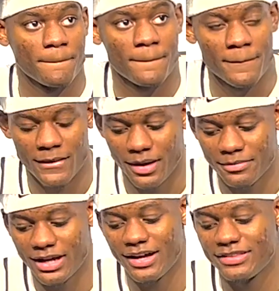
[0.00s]
I
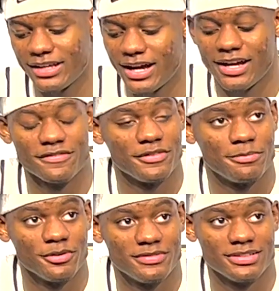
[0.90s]
mean, I think I've
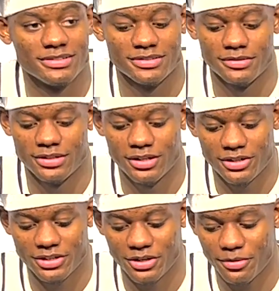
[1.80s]
improved in
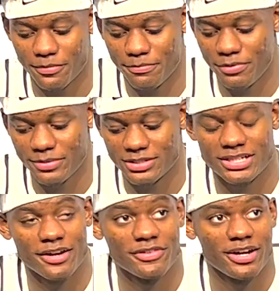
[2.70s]
literally pretty much
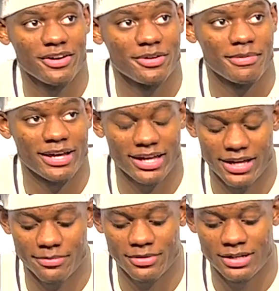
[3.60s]
every area of my
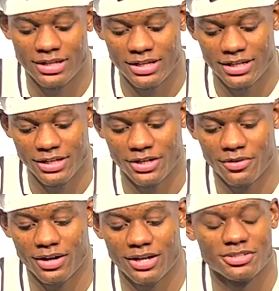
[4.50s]
game. You
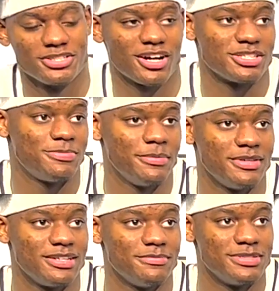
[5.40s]
know, Coach Dawkins put me
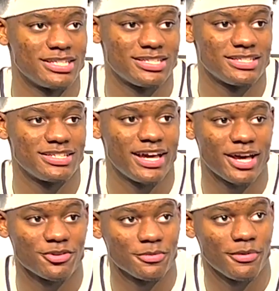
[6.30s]
in positions to
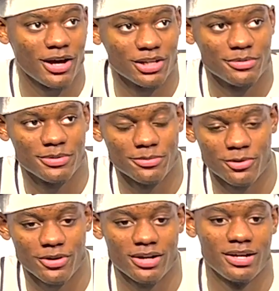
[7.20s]
handle the ball a little bit
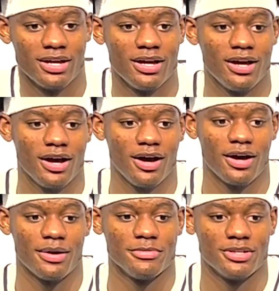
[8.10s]
more,
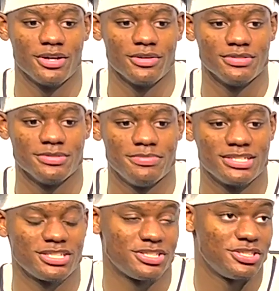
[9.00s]
you know,
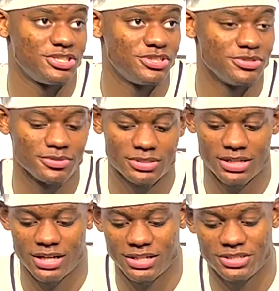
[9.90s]
positions to shoot,
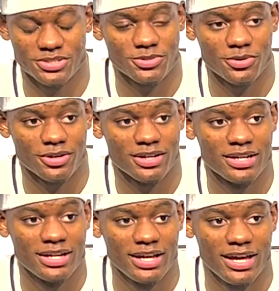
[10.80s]
to score,
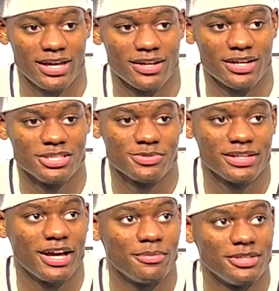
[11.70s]
and he's really
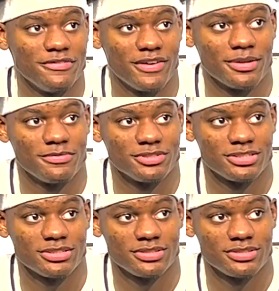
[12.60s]
helped me develop for sure.